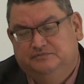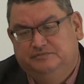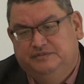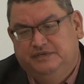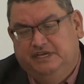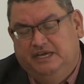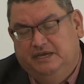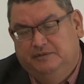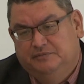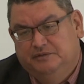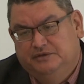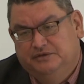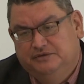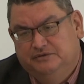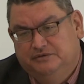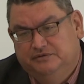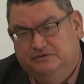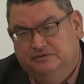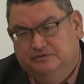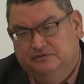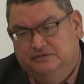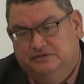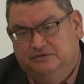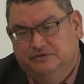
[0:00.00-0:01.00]
be able
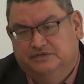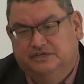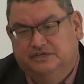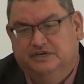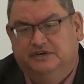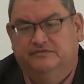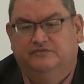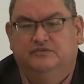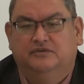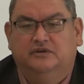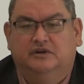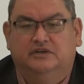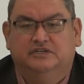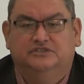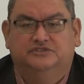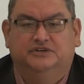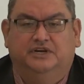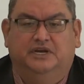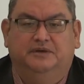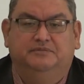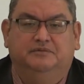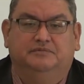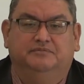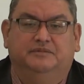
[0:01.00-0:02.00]
to cover our
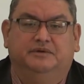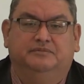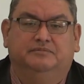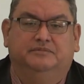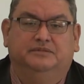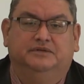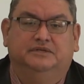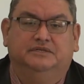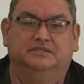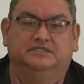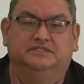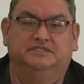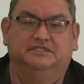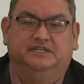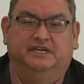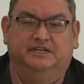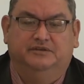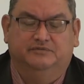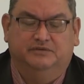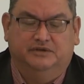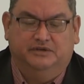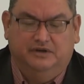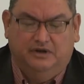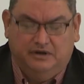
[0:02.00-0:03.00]
tribal members in
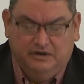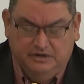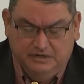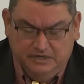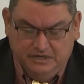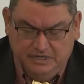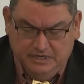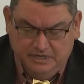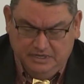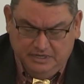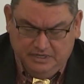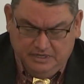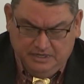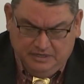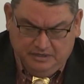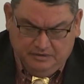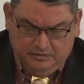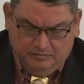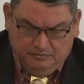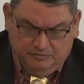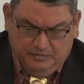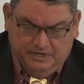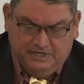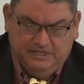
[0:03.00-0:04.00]
that regard.
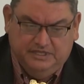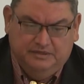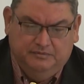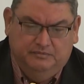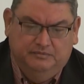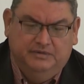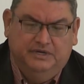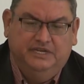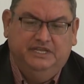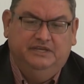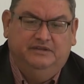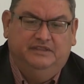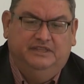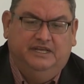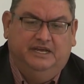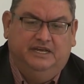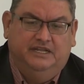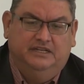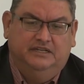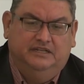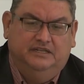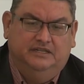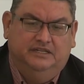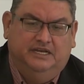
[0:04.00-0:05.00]
But the money
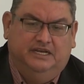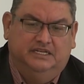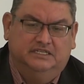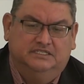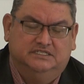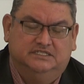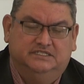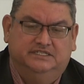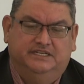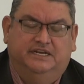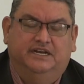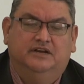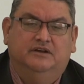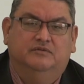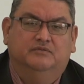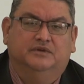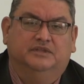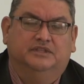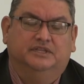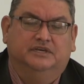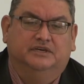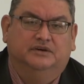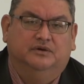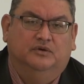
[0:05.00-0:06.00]
that's there
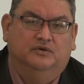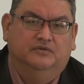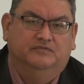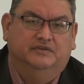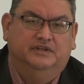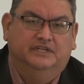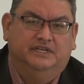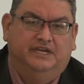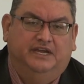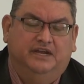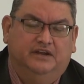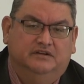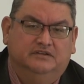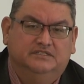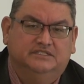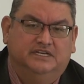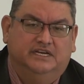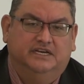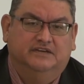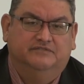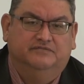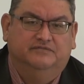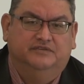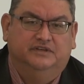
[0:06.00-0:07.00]
with the COVID CARES
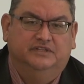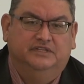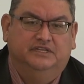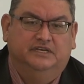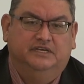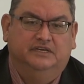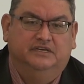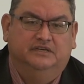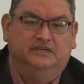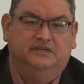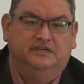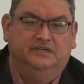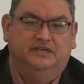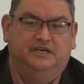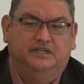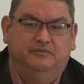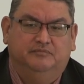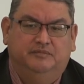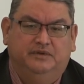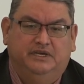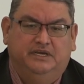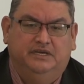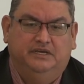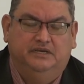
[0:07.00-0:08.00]
Act funding can
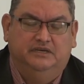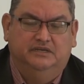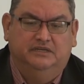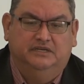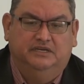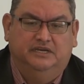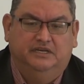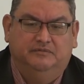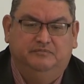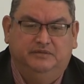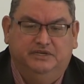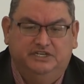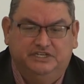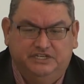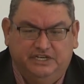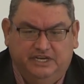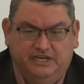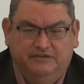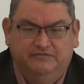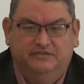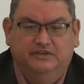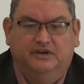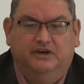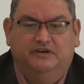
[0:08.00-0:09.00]
be
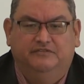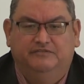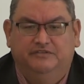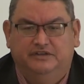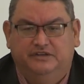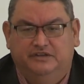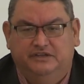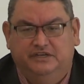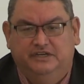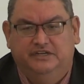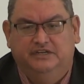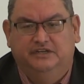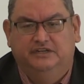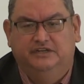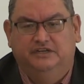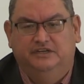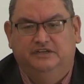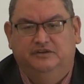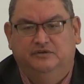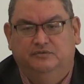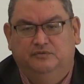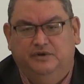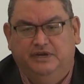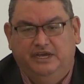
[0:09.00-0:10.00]
shaved off
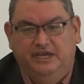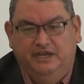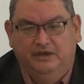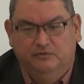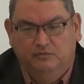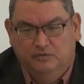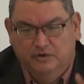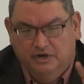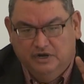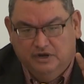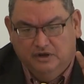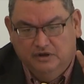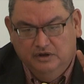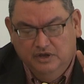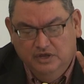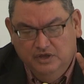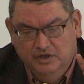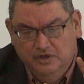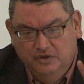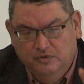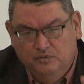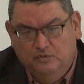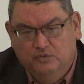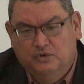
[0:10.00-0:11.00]
in a way where
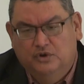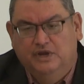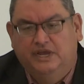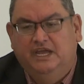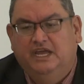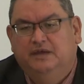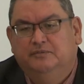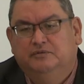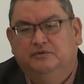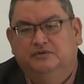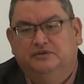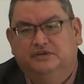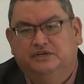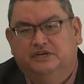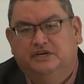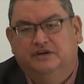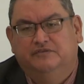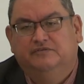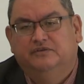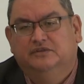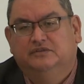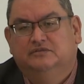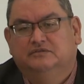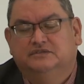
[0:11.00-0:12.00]
we're able to
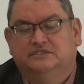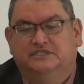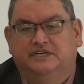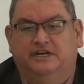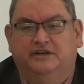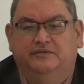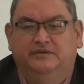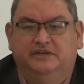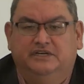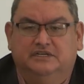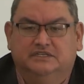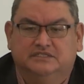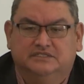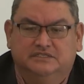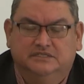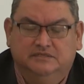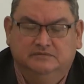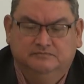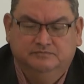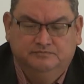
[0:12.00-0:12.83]
cover those areas.